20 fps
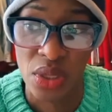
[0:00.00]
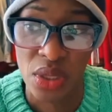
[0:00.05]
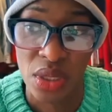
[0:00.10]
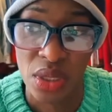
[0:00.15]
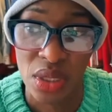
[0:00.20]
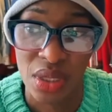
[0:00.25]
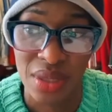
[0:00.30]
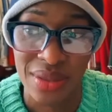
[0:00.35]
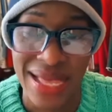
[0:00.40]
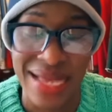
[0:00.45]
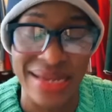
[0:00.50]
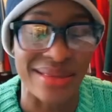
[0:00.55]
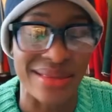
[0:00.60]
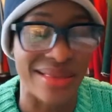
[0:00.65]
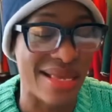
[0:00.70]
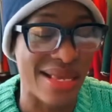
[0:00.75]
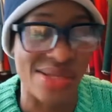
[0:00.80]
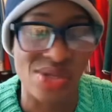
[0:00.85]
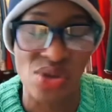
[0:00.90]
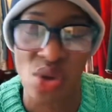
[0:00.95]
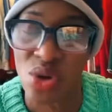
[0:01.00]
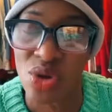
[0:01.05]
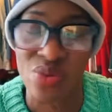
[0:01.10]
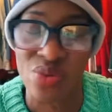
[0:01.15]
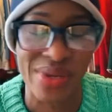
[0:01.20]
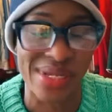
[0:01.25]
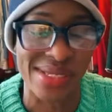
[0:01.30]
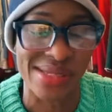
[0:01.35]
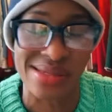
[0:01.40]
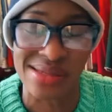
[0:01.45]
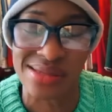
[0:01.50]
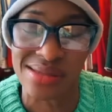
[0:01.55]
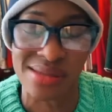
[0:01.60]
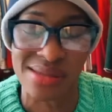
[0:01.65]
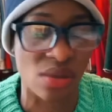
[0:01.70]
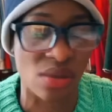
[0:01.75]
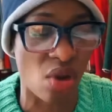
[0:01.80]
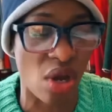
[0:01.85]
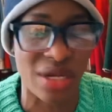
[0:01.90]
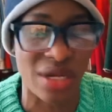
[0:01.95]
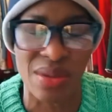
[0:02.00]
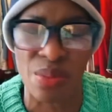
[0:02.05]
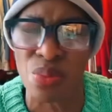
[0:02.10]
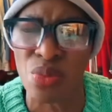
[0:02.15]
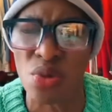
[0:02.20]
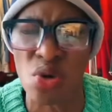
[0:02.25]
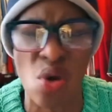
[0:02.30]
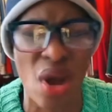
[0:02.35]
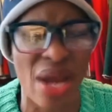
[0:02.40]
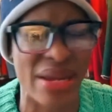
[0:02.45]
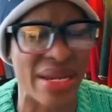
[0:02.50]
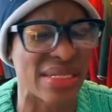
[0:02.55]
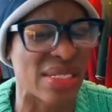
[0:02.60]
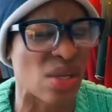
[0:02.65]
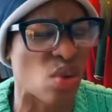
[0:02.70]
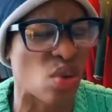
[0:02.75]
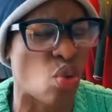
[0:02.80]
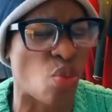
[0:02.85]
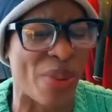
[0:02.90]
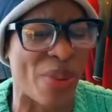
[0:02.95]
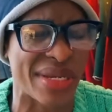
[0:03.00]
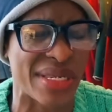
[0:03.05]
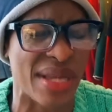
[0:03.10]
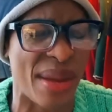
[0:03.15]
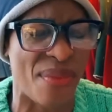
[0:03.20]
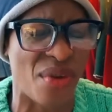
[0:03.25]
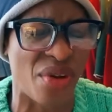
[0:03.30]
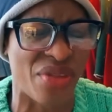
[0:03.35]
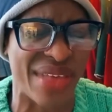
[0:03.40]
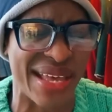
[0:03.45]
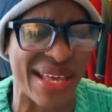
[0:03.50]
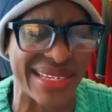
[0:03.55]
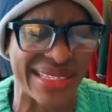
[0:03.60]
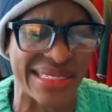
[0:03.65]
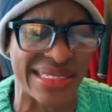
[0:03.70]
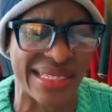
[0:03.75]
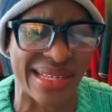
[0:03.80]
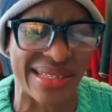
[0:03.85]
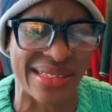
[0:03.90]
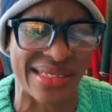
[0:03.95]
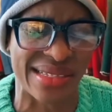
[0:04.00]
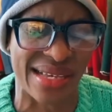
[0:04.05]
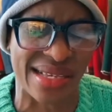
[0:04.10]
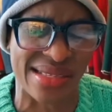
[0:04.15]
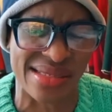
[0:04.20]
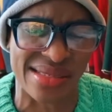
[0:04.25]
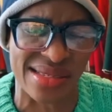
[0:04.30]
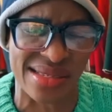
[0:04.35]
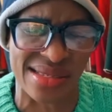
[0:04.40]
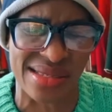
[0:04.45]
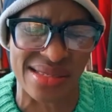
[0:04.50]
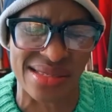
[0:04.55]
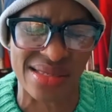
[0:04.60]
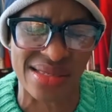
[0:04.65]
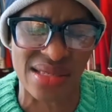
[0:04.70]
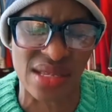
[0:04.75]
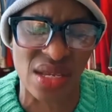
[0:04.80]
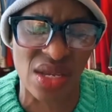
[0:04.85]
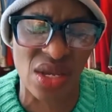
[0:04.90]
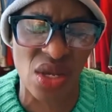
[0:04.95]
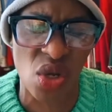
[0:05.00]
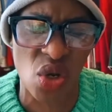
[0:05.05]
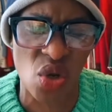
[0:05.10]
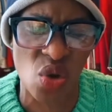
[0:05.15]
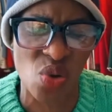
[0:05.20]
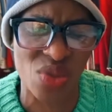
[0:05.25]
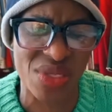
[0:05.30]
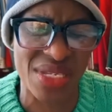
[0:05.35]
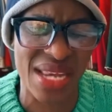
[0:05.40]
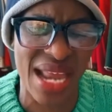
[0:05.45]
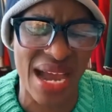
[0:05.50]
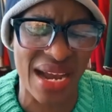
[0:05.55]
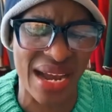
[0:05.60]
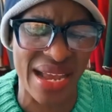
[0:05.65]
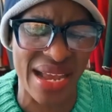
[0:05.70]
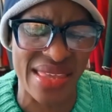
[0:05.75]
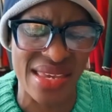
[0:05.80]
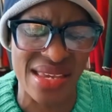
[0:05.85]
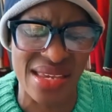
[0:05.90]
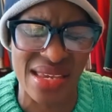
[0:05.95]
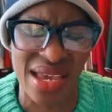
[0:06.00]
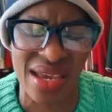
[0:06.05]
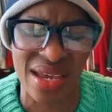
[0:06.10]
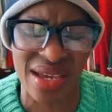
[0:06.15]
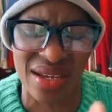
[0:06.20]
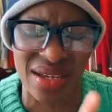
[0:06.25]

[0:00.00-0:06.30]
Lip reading: that there is always God. Mungu anaweza kukupatia more than 10 chances. Usidanganyike